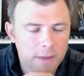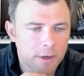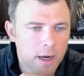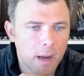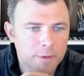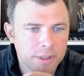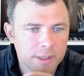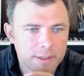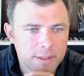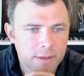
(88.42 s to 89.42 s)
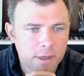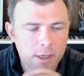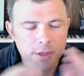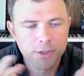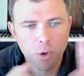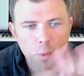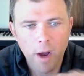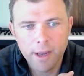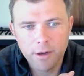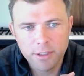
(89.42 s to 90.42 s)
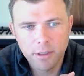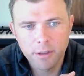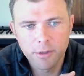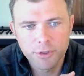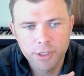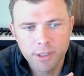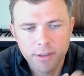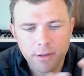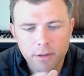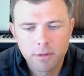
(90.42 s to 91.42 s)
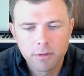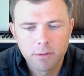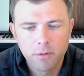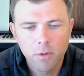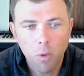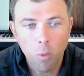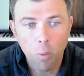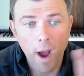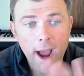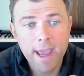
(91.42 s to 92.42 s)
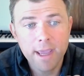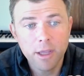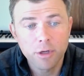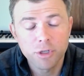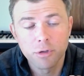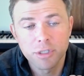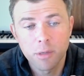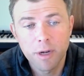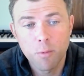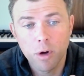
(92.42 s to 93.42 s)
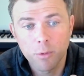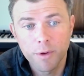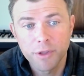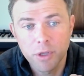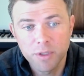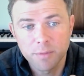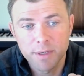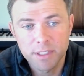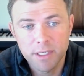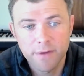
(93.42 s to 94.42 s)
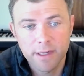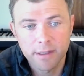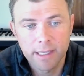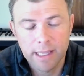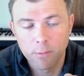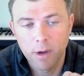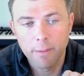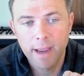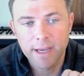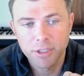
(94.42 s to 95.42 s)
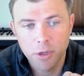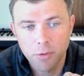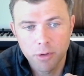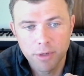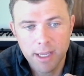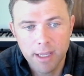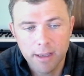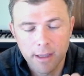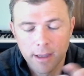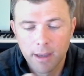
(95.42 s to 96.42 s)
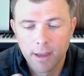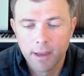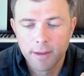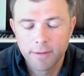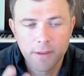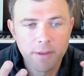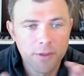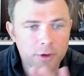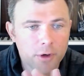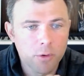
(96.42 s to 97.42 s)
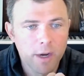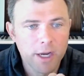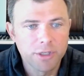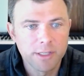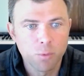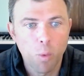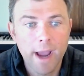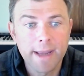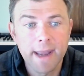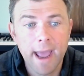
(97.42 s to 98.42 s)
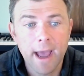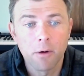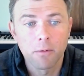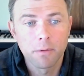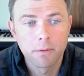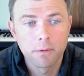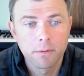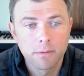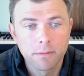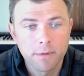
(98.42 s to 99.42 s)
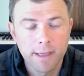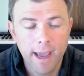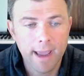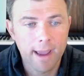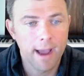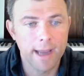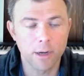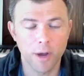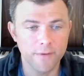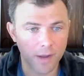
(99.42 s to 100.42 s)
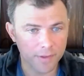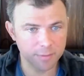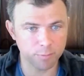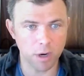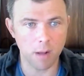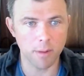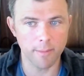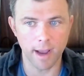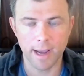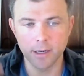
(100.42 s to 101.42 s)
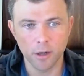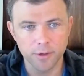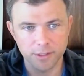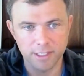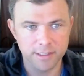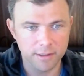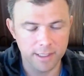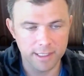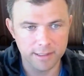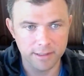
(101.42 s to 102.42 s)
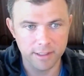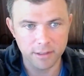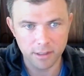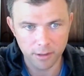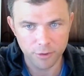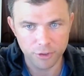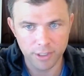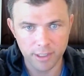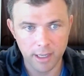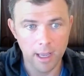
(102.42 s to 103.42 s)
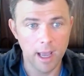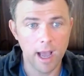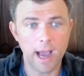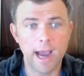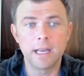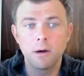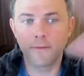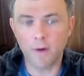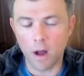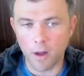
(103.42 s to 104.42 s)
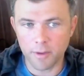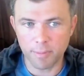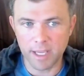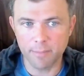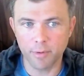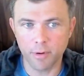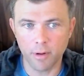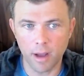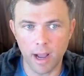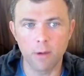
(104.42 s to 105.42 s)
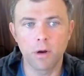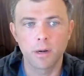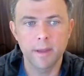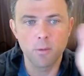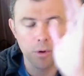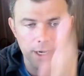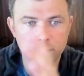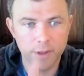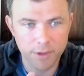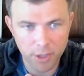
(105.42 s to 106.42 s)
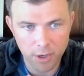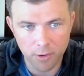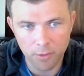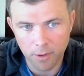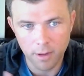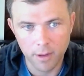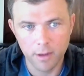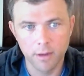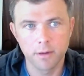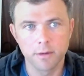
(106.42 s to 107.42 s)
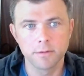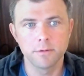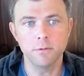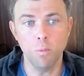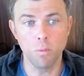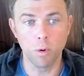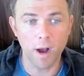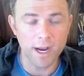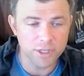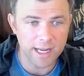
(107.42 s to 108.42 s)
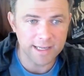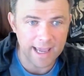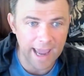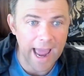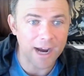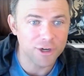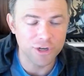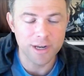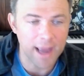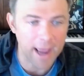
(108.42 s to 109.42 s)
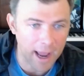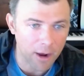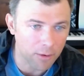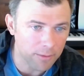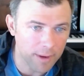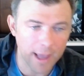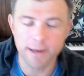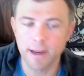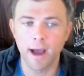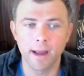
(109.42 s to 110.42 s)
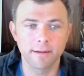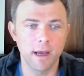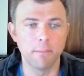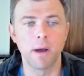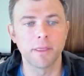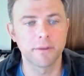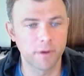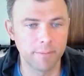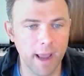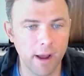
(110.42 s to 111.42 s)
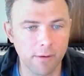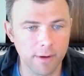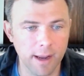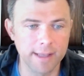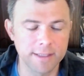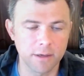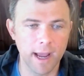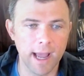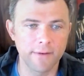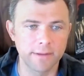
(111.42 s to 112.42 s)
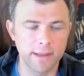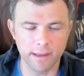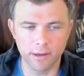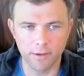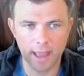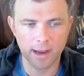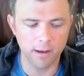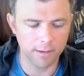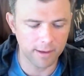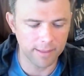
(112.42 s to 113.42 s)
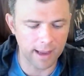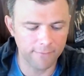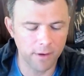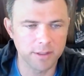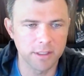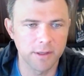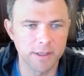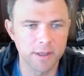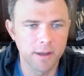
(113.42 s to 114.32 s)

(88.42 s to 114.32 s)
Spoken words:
options? So why your solution? Why should somebody work with you specifically? Like what makes you unique? Then the third question is why now? Okay, I know I've got this problem. I know this is the solution. I know all the people I want to be working with you. Well, why should I take action now and not a month from now? And so having, that falls into